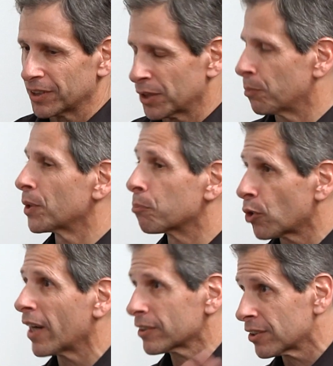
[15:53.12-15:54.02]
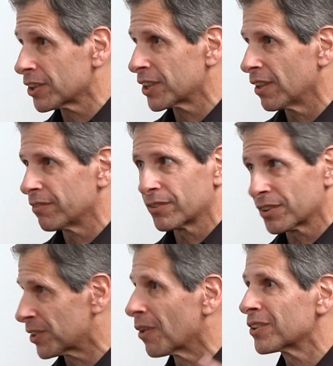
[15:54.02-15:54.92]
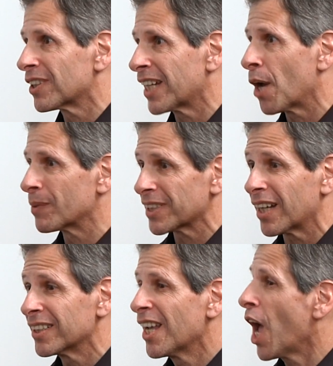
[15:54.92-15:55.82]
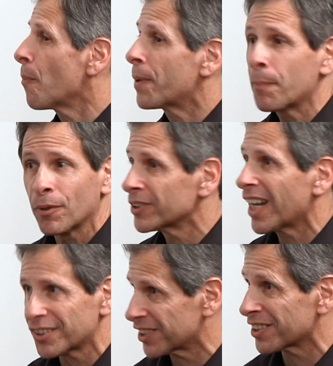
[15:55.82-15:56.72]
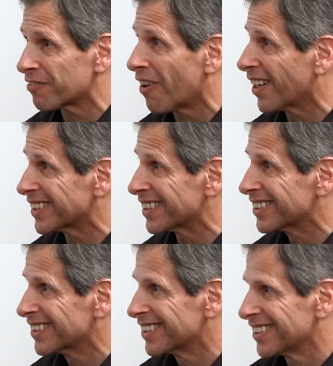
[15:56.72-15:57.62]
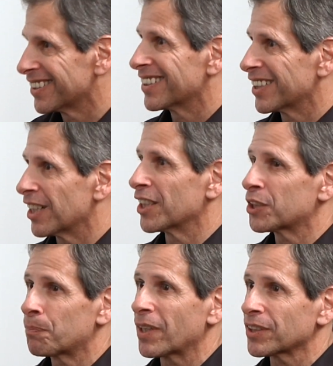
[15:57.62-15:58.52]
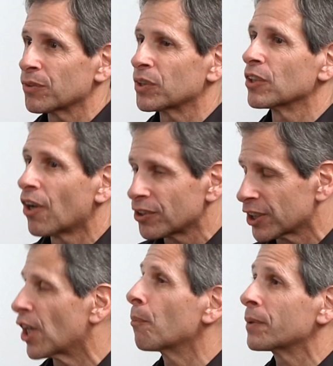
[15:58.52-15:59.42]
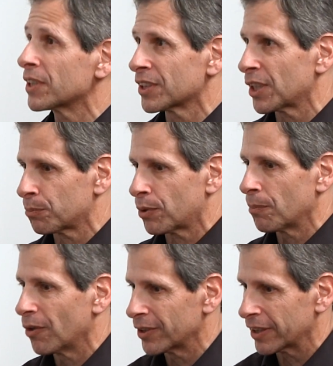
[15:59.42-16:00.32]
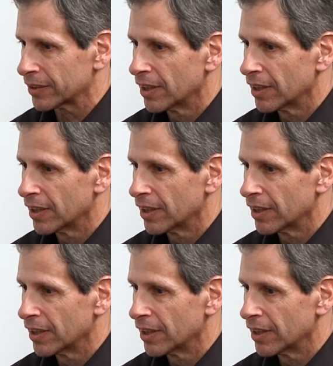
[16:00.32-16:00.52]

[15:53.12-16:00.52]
going to put a product on a shelf or it's going on Amazon, and people are not just going to find it, especially with the larger companies that are promoting.